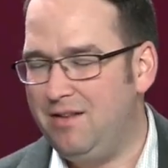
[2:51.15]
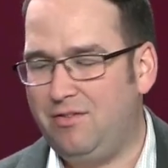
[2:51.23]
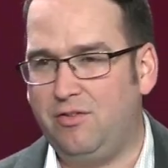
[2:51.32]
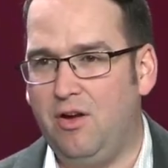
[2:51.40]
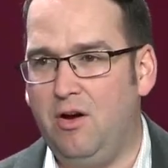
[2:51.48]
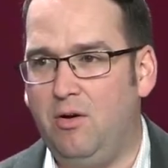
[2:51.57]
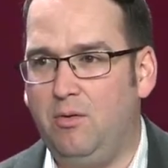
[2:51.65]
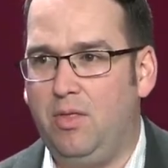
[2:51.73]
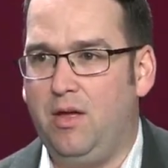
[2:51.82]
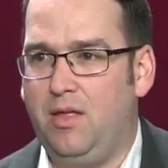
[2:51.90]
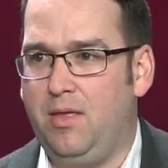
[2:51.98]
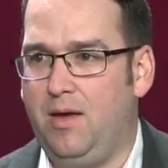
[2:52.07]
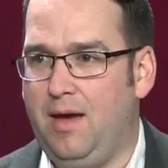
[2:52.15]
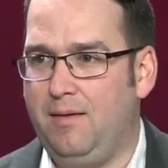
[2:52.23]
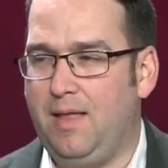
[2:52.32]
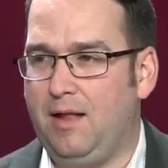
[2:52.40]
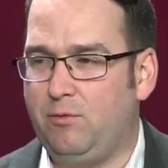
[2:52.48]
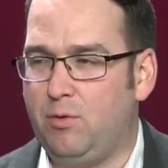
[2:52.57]
So
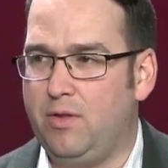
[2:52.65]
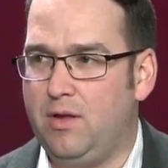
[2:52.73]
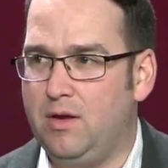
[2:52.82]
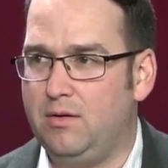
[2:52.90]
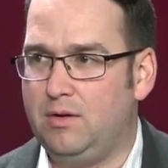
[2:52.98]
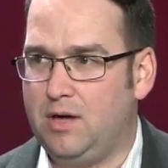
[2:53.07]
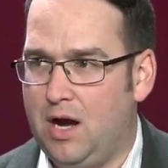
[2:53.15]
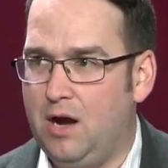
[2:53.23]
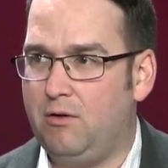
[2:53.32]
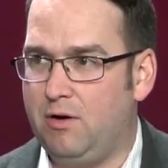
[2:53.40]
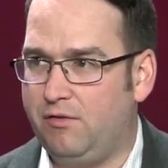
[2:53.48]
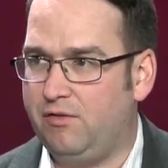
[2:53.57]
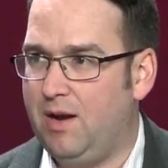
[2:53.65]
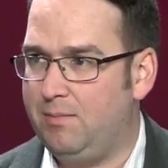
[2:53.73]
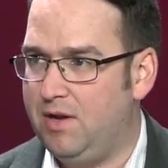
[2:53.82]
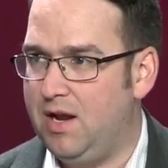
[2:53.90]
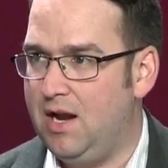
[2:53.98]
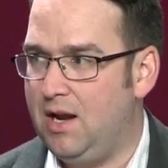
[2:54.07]
that's where the Congress stepped
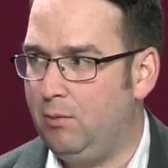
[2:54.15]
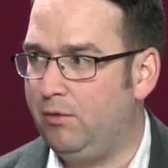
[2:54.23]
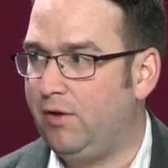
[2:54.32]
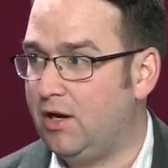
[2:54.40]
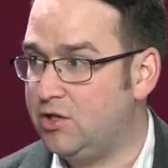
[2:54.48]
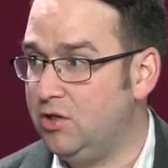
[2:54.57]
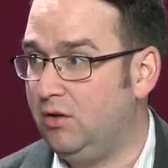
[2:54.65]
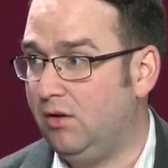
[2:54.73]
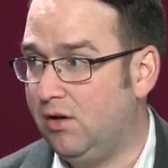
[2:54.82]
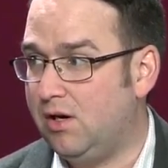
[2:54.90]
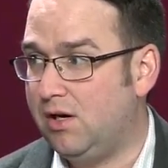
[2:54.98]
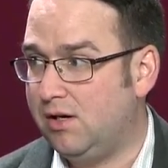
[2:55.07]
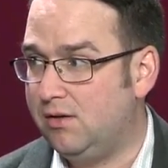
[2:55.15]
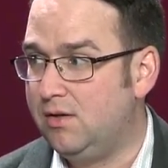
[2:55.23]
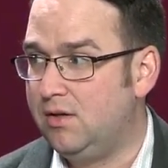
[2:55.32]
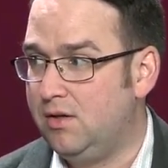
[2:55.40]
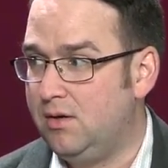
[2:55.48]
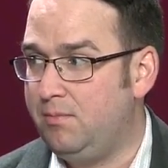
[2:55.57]
in. It was actually a law
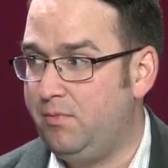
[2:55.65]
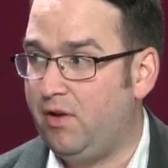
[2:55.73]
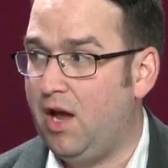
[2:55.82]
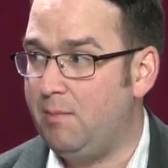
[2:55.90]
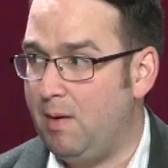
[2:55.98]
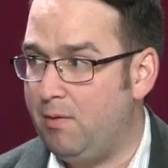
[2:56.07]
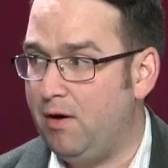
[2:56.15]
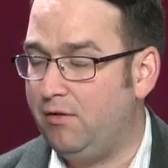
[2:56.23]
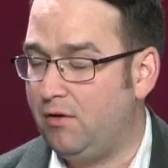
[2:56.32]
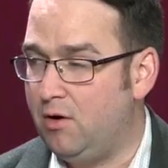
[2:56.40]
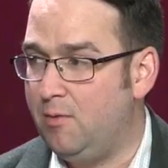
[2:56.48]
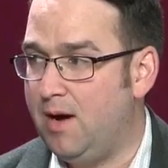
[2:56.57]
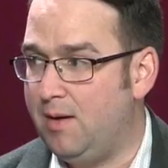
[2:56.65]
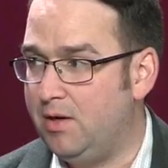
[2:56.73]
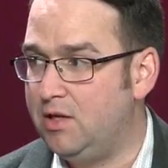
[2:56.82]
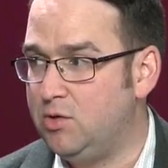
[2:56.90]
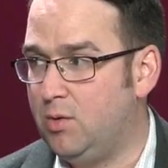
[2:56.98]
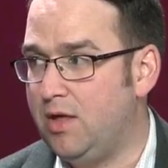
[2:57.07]
signed by President Obama in
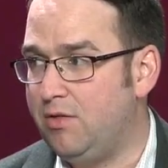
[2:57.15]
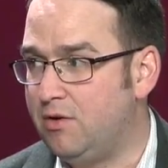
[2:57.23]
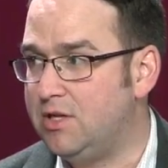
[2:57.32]
2013.